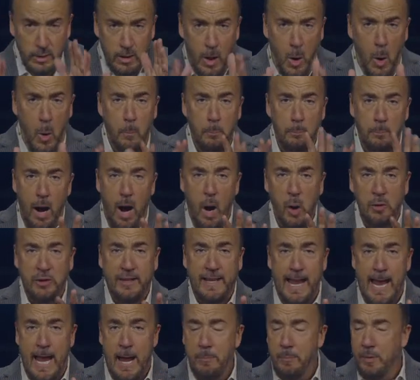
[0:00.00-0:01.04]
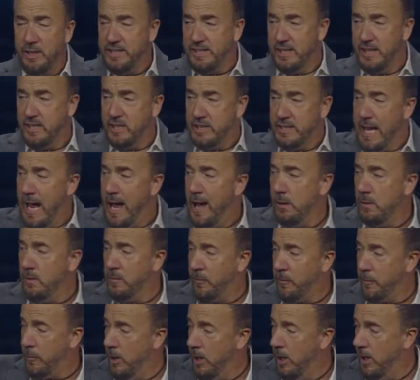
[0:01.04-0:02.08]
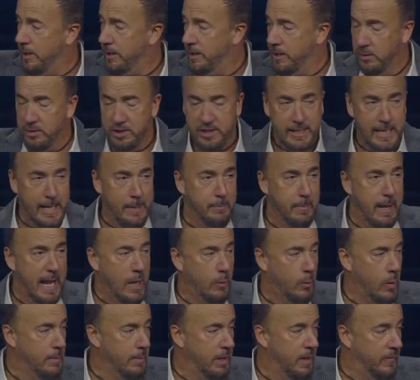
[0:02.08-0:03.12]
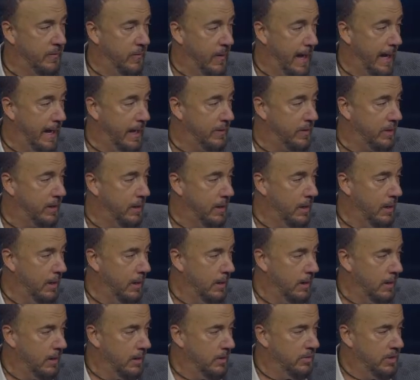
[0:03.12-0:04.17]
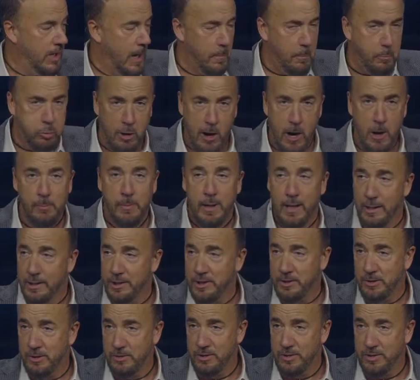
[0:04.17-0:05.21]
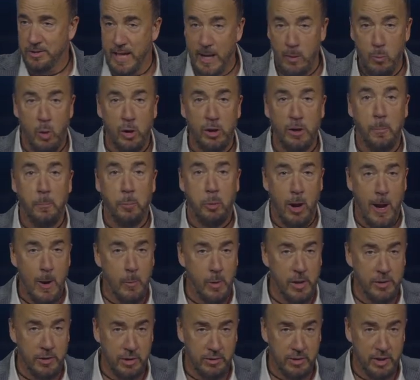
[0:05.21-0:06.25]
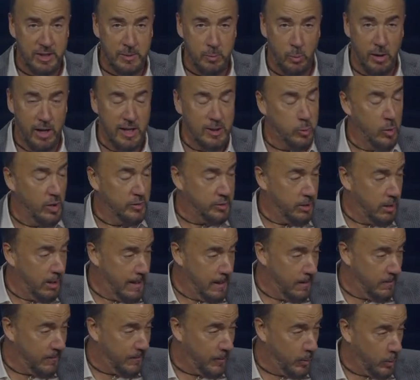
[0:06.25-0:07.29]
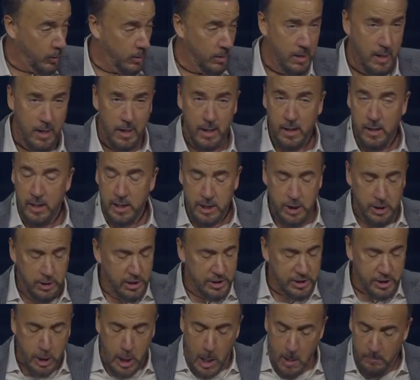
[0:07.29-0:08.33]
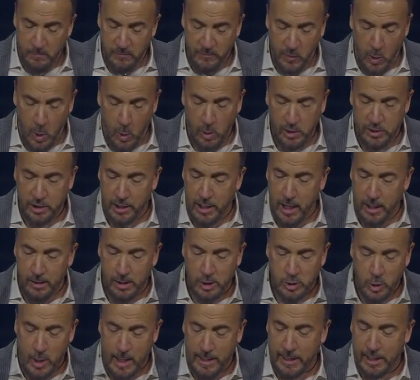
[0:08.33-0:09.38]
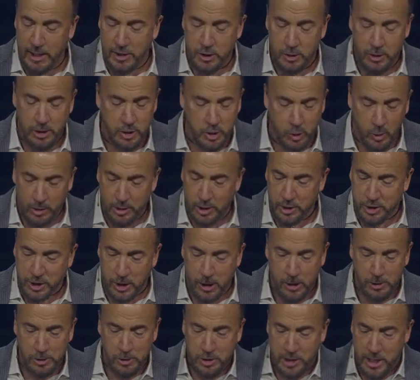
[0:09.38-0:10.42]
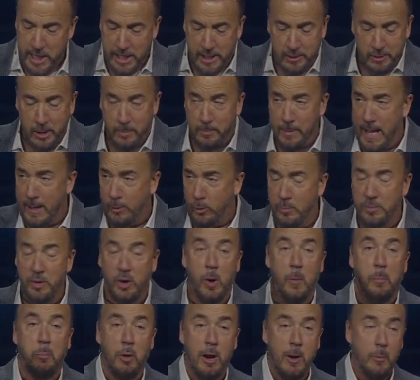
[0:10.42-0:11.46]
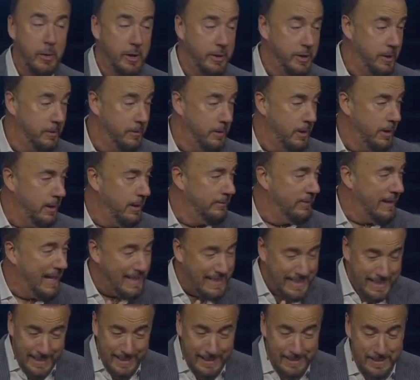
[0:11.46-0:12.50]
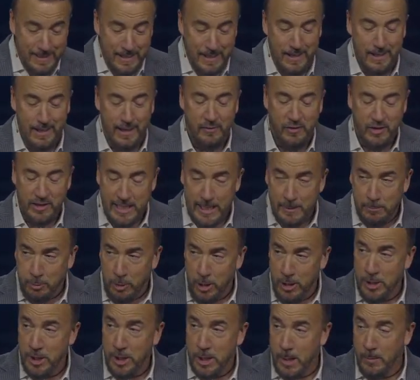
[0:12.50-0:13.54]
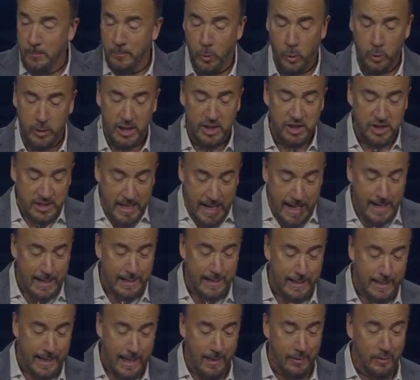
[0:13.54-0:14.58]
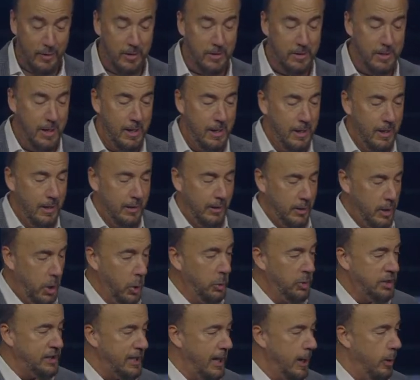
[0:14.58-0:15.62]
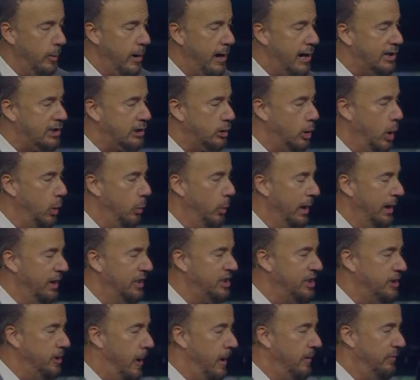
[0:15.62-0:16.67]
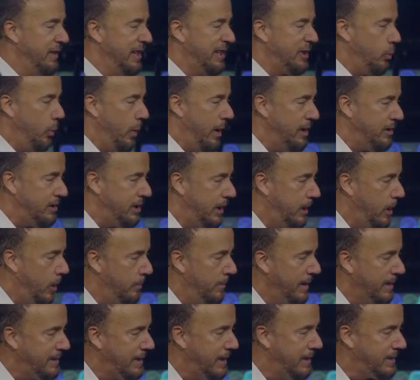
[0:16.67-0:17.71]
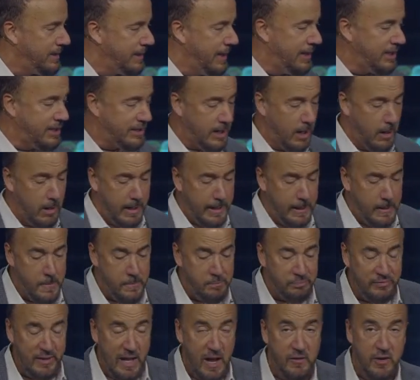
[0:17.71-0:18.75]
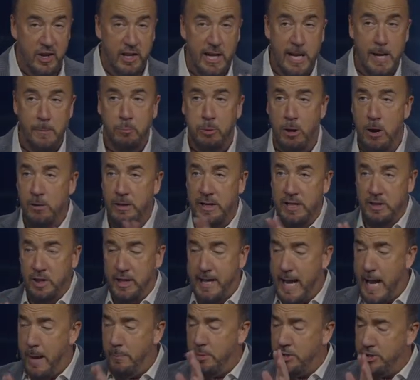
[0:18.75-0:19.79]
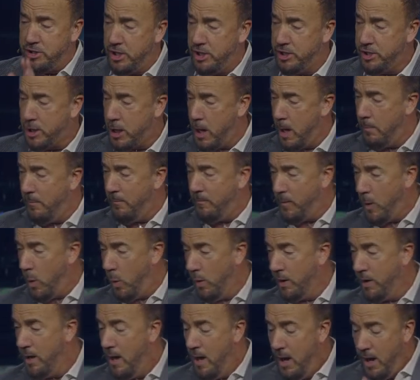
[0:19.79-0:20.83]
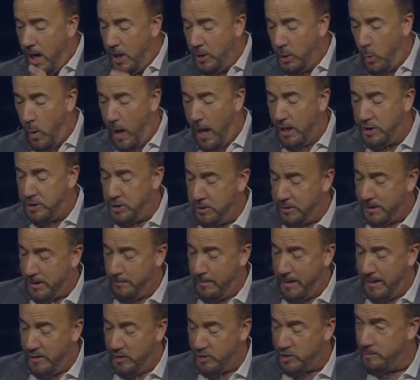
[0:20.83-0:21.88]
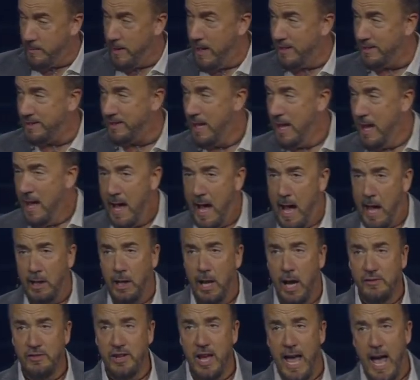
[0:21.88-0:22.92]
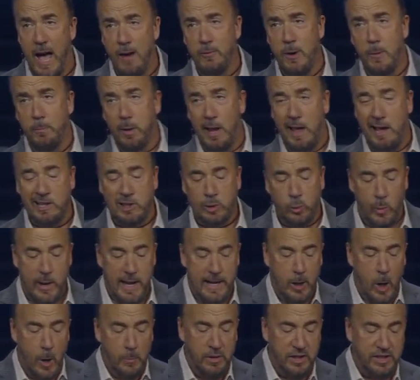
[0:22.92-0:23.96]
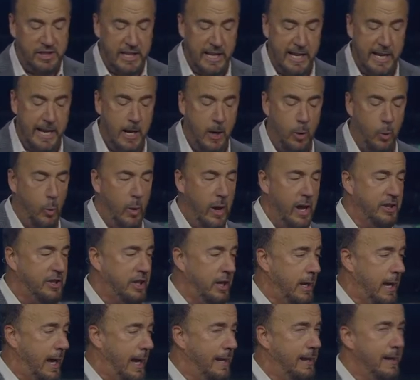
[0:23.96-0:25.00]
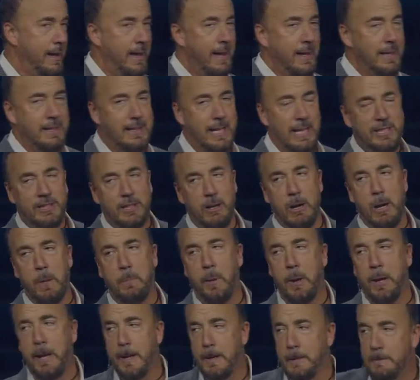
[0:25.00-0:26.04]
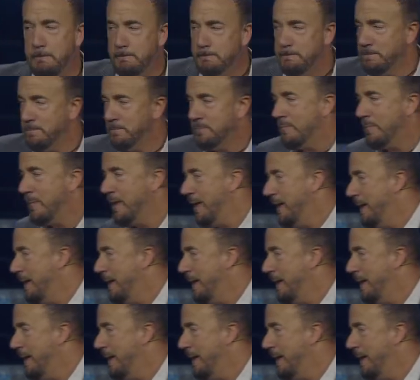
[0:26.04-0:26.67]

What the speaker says: On both campuses down front, you'll see men and women of faith. They're prayer ministers. They want to pray with you this morning. That's what they're here for. You just come forward. They're not going to try to get you to join a church or take you in the back room. They're going to pray with you. That's it. If you need prayer, you come forward. Let's stand together. New series, Lord willing, starting this Wednesday. Don't miss it, 6:30. If you need prayer on either campus, just come forward. Otherwise, you can be dismissed. I love you. Have a blessed week. Hope to see you here Wednesday night, 6:30 p.m.